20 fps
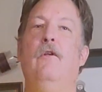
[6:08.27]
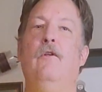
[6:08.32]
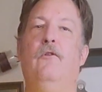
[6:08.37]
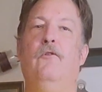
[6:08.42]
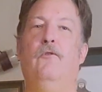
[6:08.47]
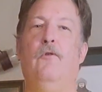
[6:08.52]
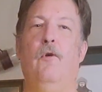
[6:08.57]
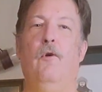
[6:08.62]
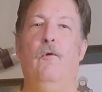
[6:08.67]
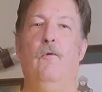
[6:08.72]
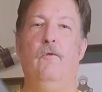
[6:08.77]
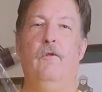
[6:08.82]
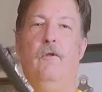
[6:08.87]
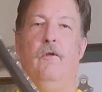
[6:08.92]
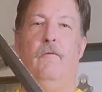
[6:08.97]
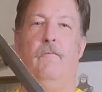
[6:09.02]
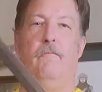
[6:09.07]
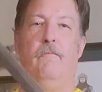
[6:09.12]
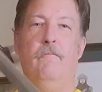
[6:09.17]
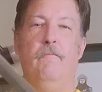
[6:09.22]
so
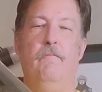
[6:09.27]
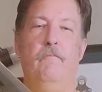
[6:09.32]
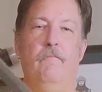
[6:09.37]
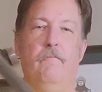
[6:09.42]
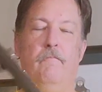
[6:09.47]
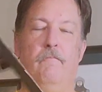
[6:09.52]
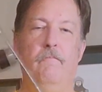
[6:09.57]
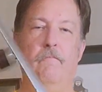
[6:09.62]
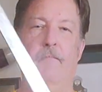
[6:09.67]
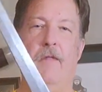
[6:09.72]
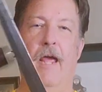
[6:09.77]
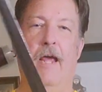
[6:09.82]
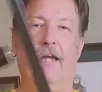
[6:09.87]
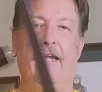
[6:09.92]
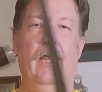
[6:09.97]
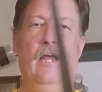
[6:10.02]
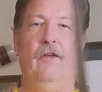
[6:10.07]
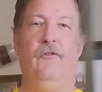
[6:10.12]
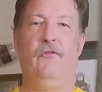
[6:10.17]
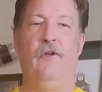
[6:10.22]
in that
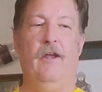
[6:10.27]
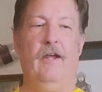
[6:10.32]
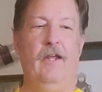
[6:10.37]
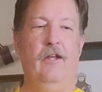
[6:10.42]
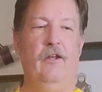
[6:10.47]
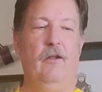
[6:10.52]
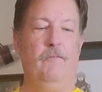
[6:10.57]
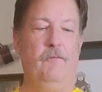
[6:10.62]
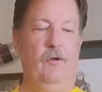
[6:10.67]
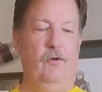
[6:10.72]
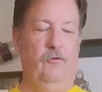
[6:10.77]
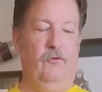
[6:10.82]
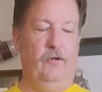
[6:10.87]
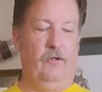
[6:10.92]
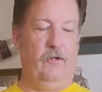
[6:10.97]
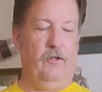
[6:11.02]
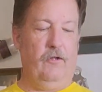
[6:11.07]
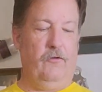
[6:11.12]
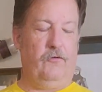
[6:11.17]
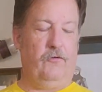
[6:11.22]
case I end up
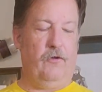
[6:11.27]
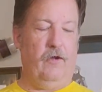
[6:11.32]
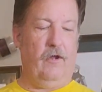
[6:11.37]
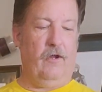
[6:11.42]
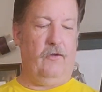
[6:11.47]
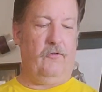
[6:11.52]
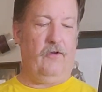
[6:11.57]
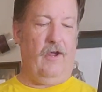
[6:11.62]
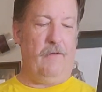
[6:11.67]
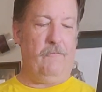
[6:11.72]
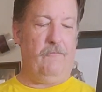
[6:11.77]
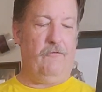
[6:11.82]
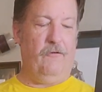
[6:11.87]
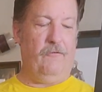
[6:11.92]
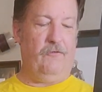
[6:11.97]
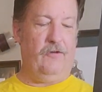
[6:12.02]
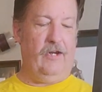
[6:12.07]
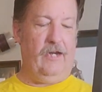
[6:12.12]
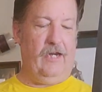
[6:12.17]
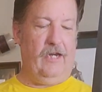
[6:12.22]
using this Type
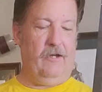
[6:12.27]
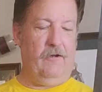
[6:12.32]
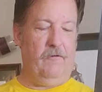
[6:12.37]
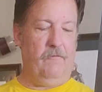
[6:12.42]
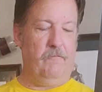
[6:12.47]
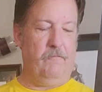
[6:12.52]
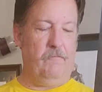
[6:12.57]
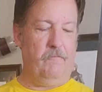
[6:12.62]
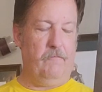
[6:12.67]
15